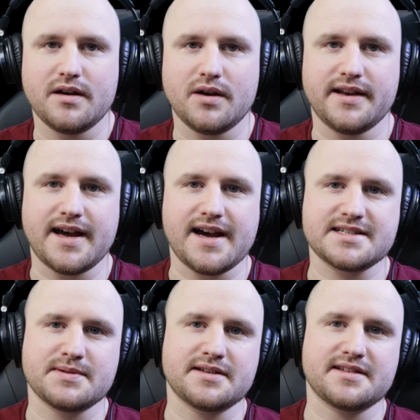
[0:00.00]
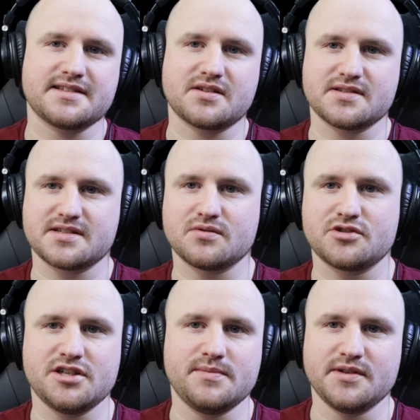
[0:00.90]
in that aspect of things, because it's so
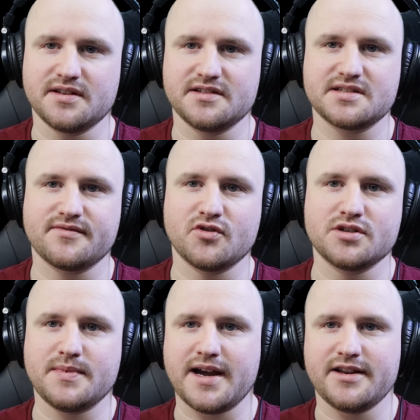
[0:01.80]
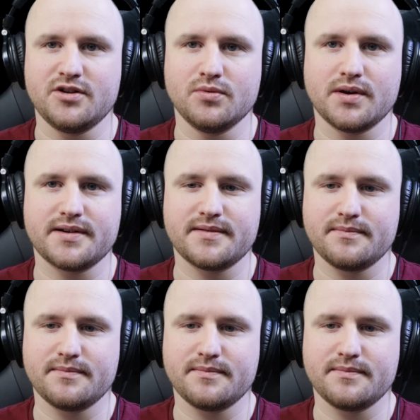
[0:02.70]
cheap you can just afford to buy a new one.